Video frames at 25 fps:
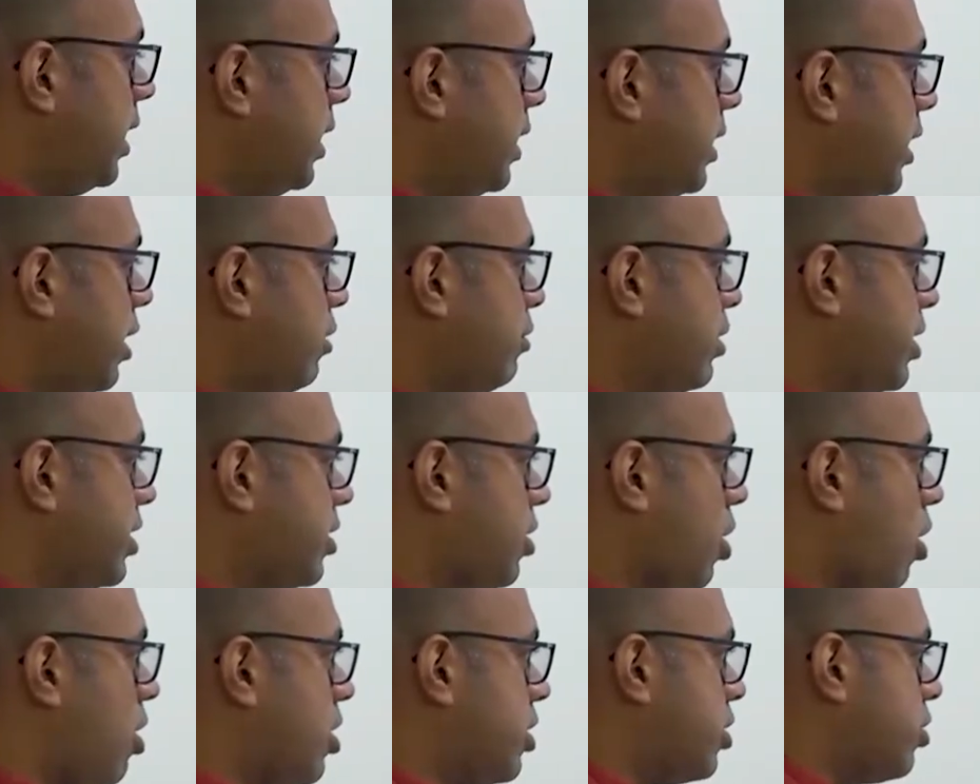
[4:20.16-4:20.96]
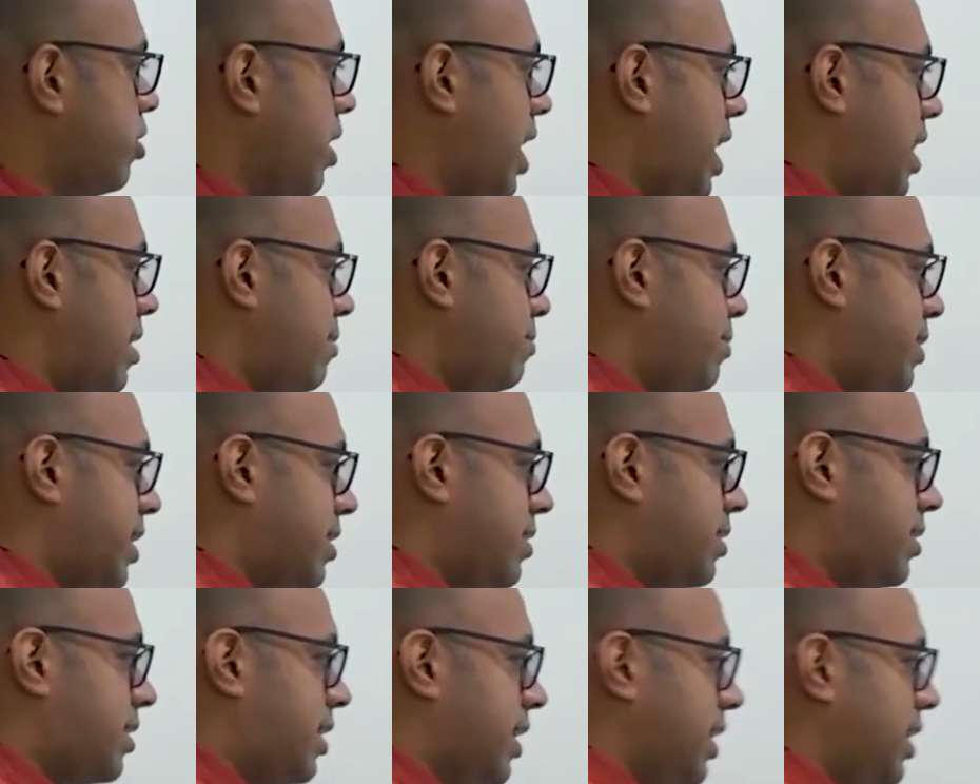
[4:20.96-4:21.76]
Now this also helps
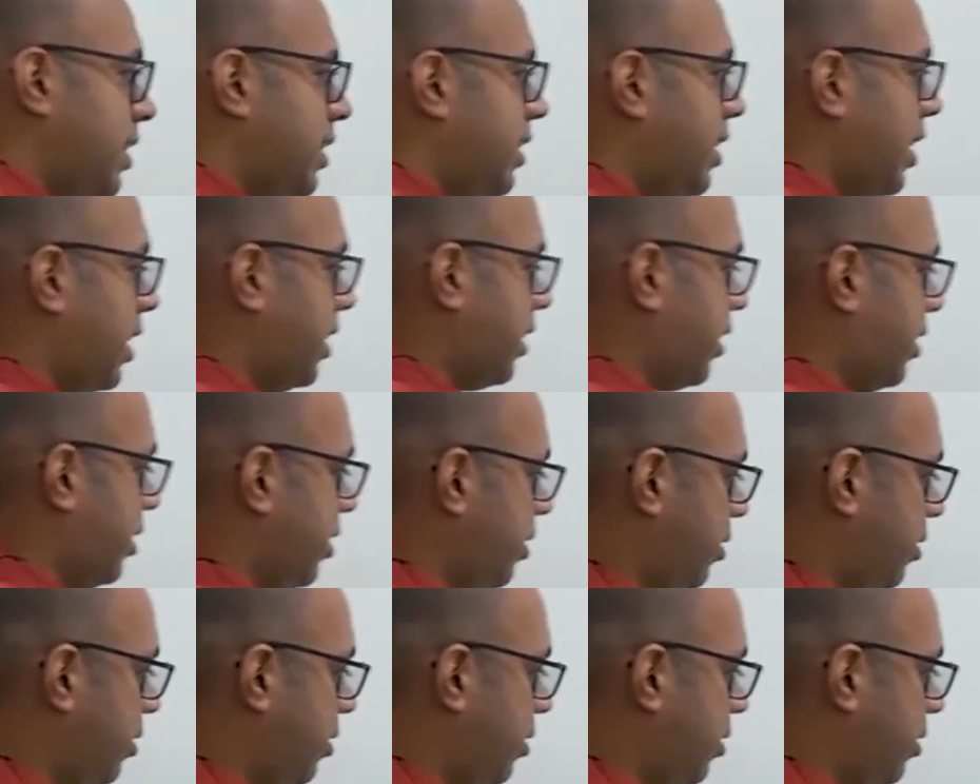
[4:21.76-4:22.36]
us see that